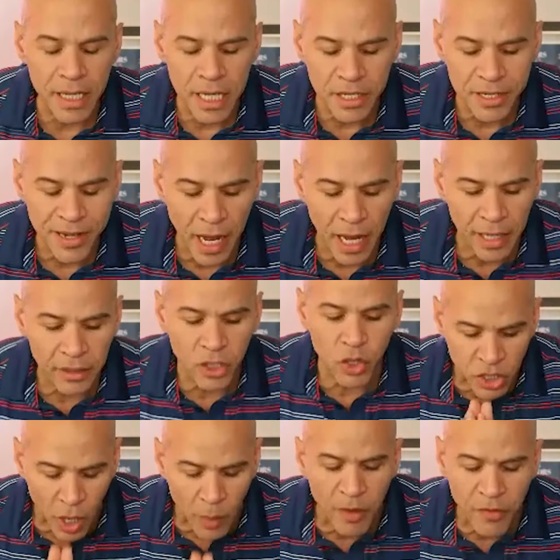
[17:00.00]
is
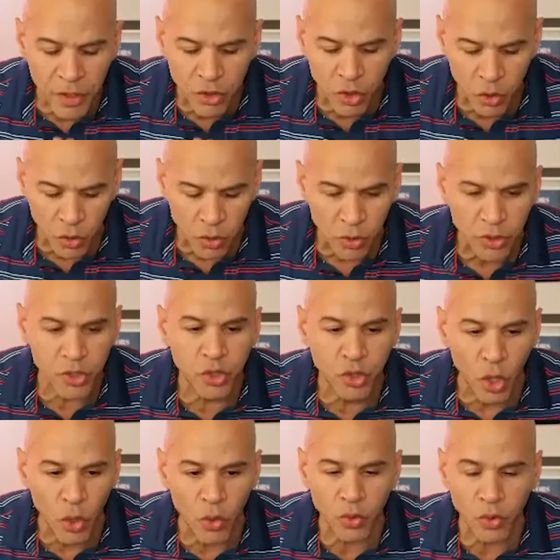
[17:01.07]
not. Some of the
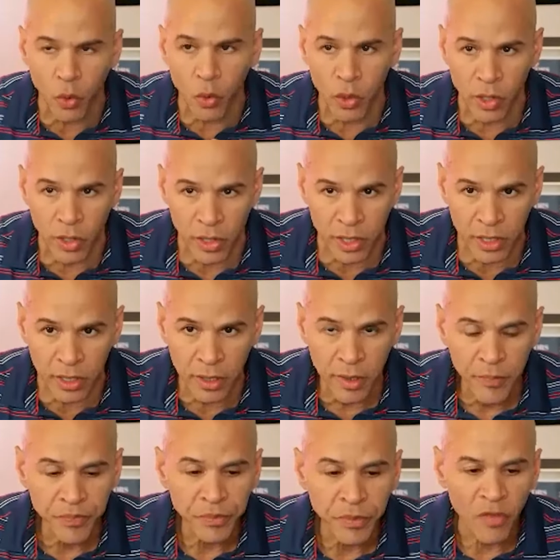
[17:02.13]
tools don't work
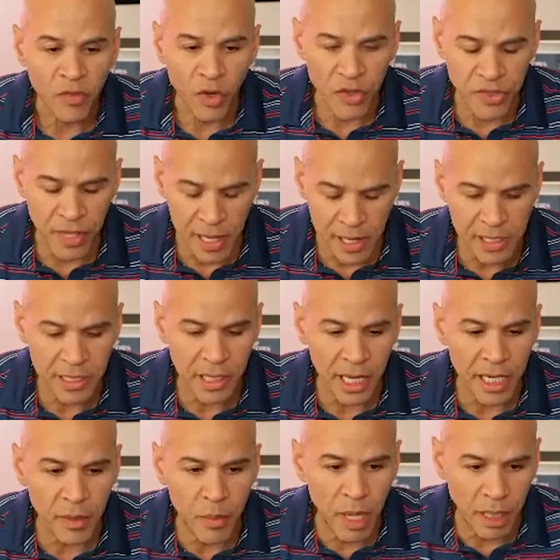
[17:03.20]
for
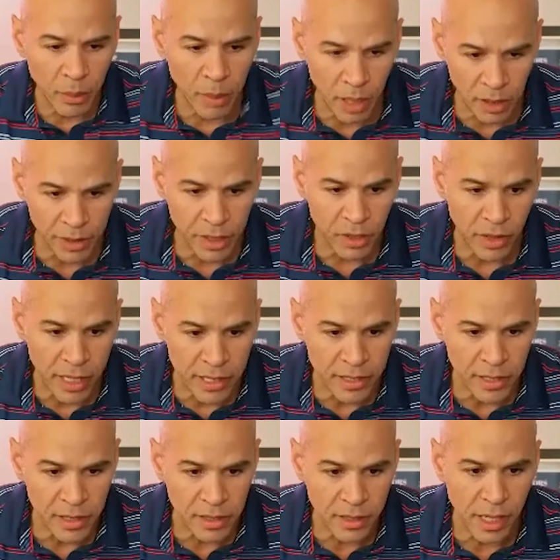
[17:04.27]
things like metabolic
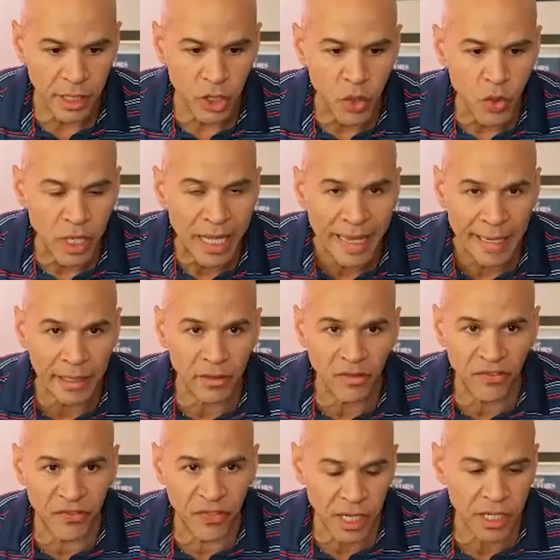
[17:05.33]
crisis. Like, you
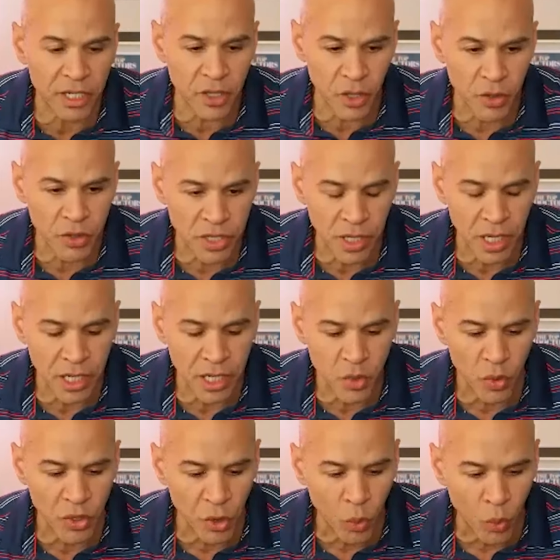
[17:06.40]
can't fix those
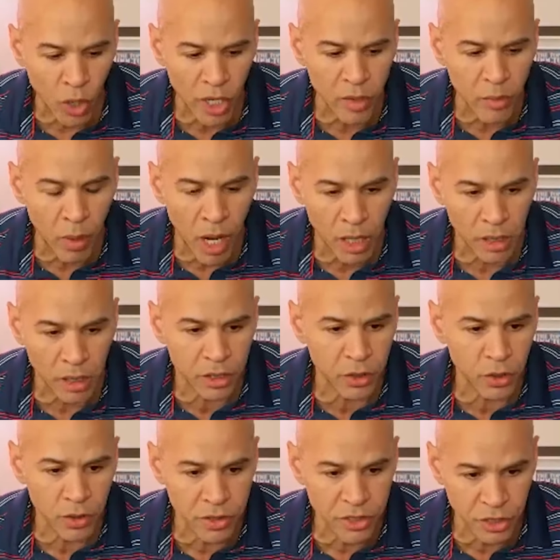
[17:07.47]
things with a one
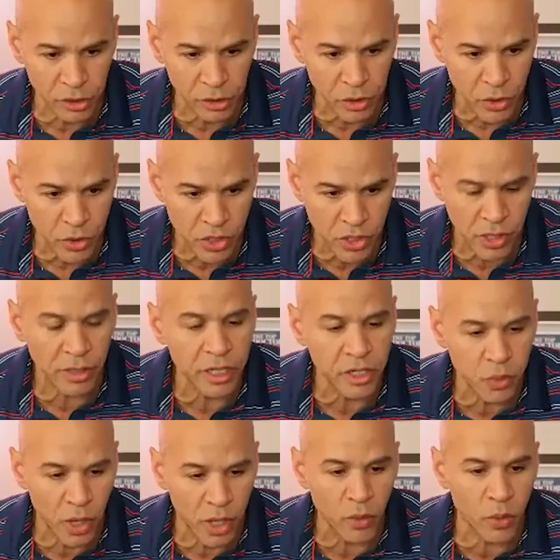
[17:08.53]
molecule
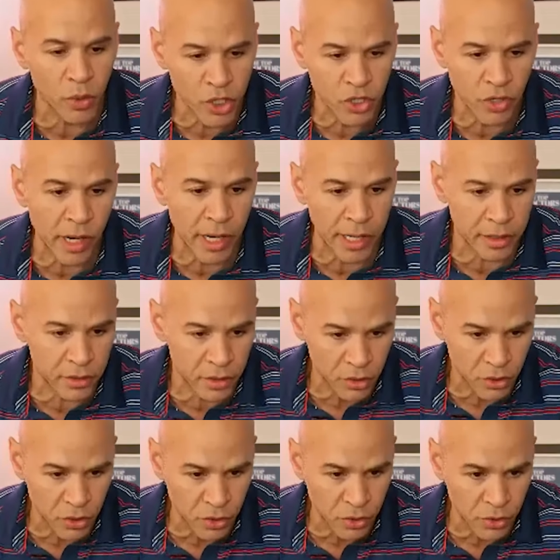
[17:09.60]
solution, is what we're trying
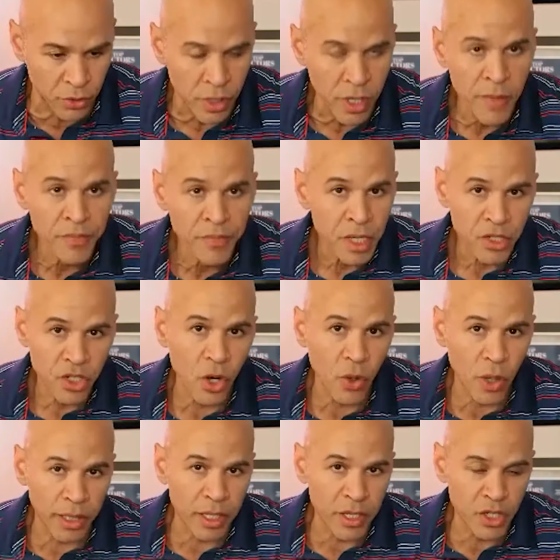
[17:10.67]
to do,
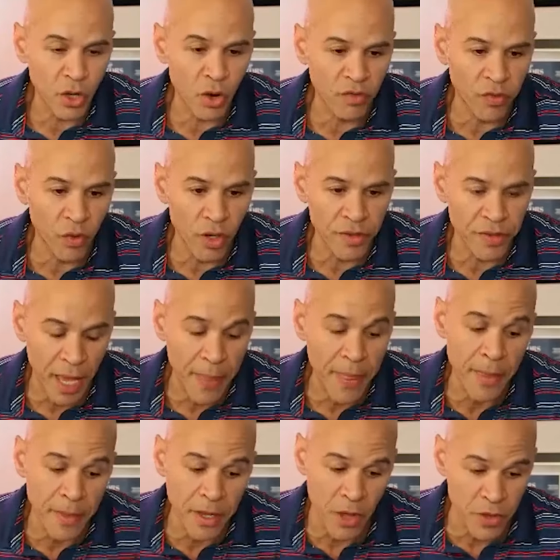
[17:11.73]
so on and so forth.
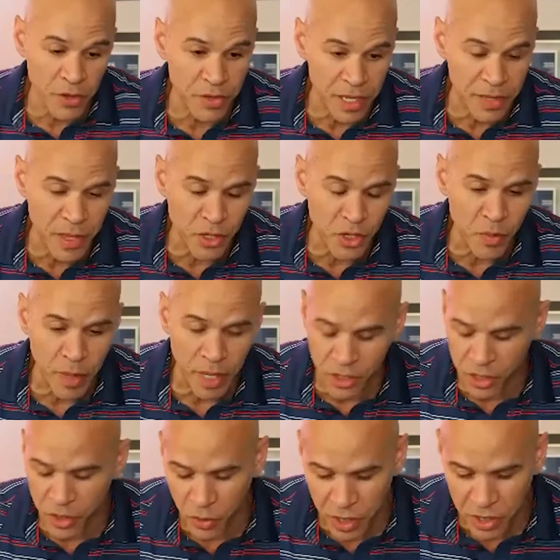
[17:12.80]
And then the other thing that you
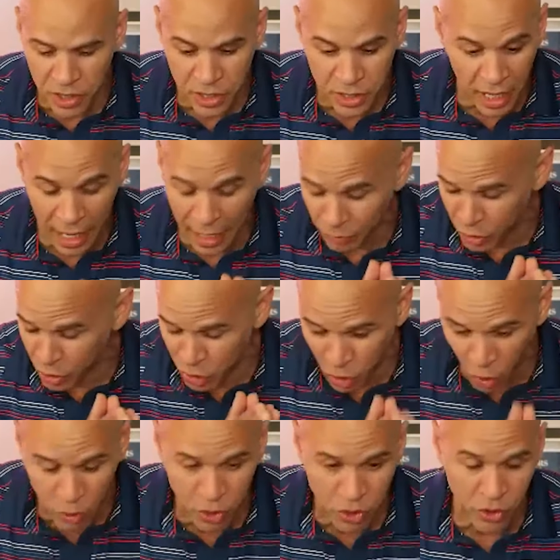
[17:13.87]
mentioned, which is
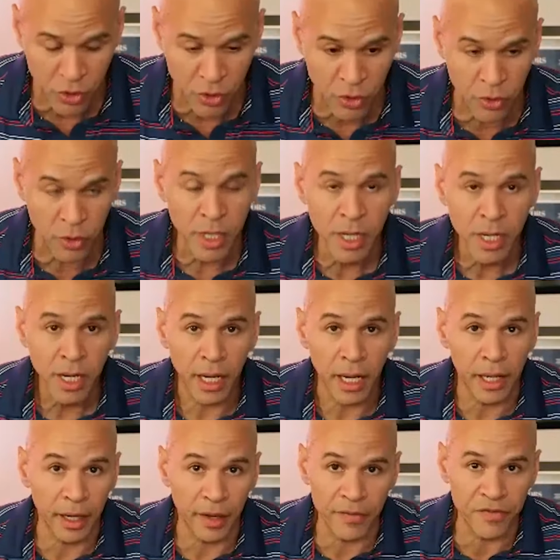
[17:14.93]
so true,
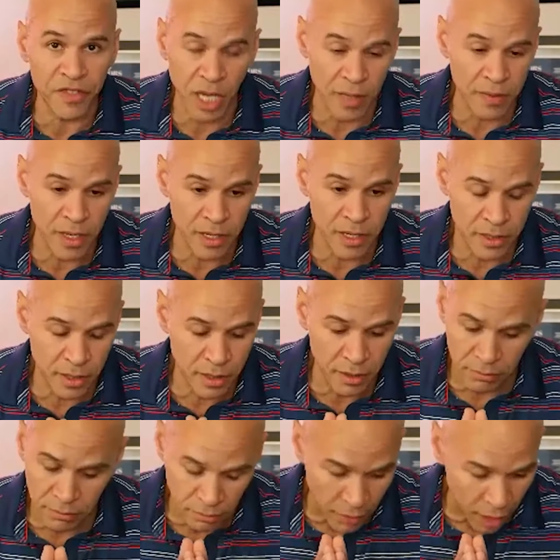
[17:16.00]
and I've said
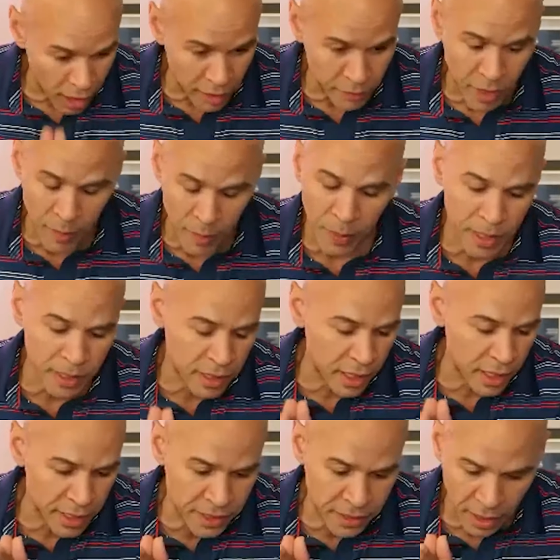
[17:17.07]
this on my
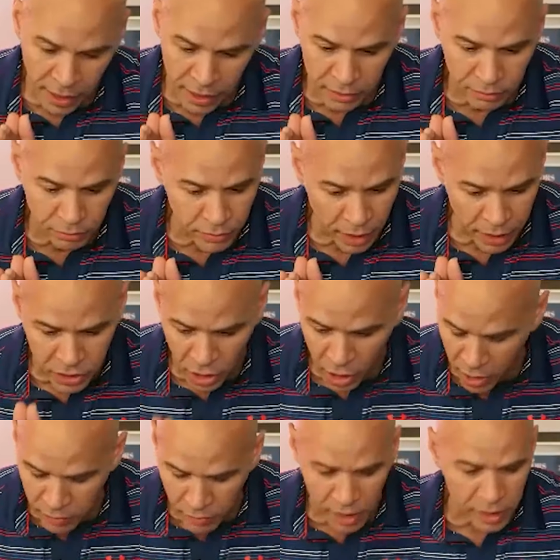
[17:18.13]
podcast,
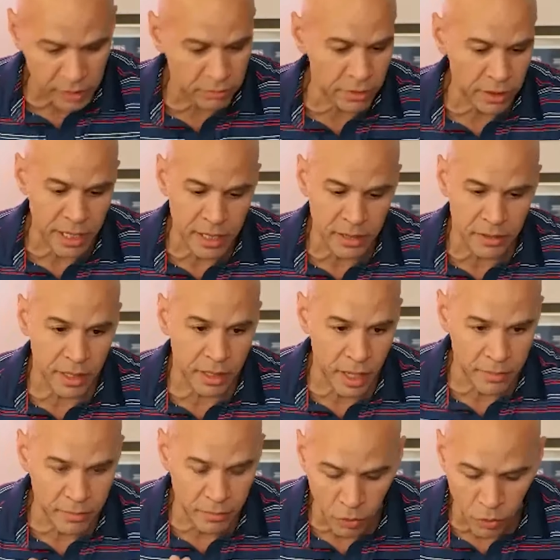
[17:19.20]
it's on my
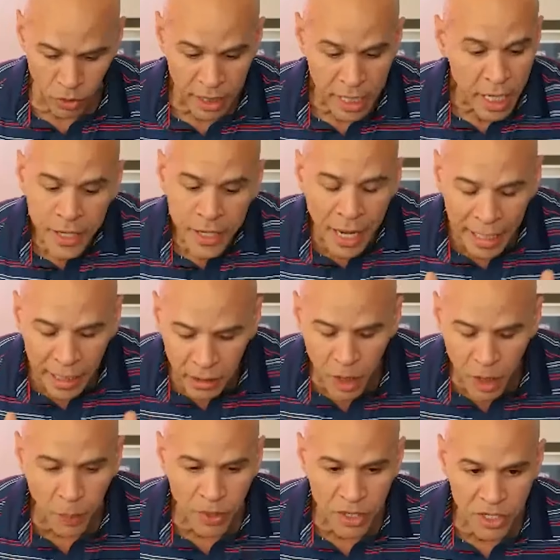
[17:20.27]
LinkedIn. I'm really
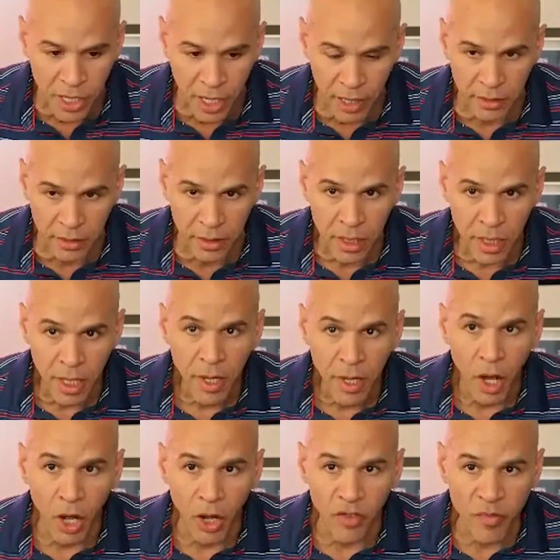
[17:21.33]
90%
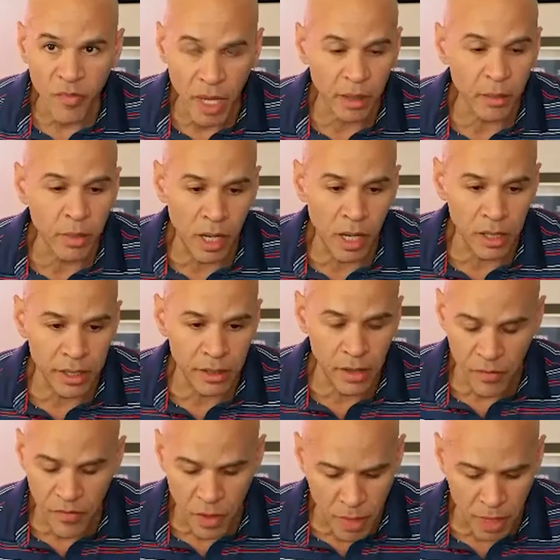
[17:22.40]
of
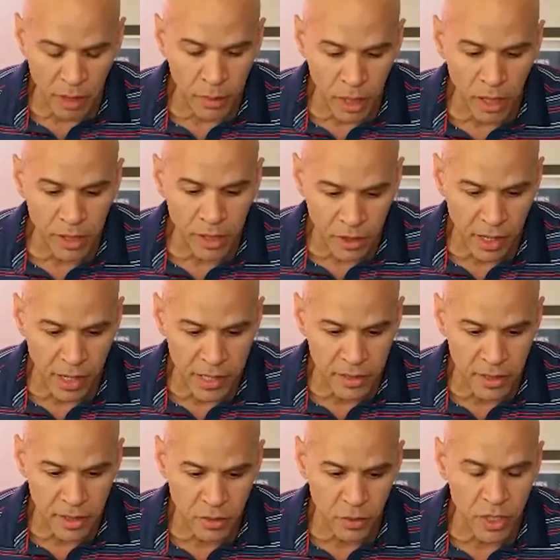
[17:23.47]
the metabolic
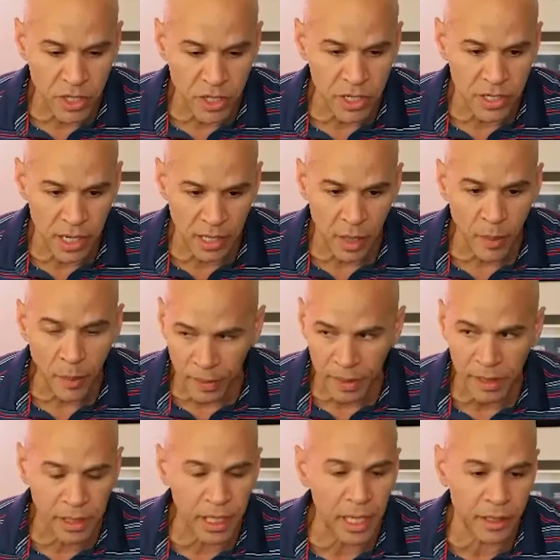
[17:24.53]
crisis, which is
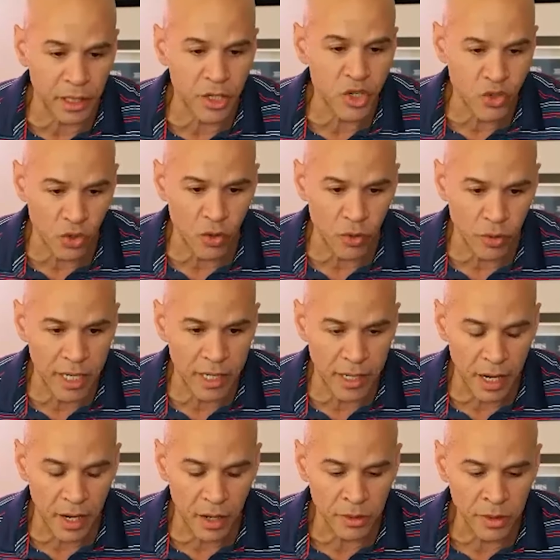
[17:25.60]
completely out of control
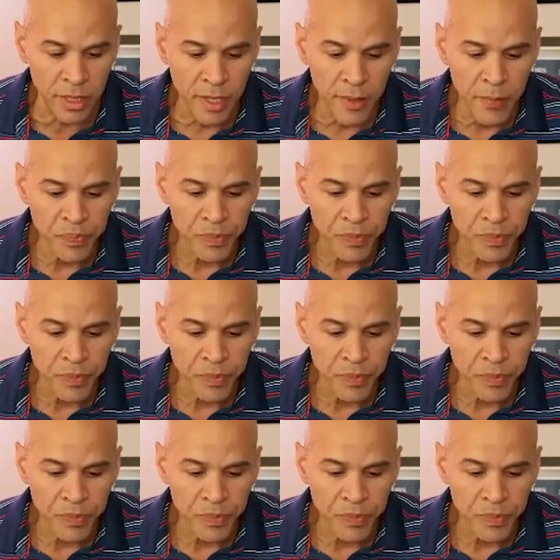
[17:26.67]
right now,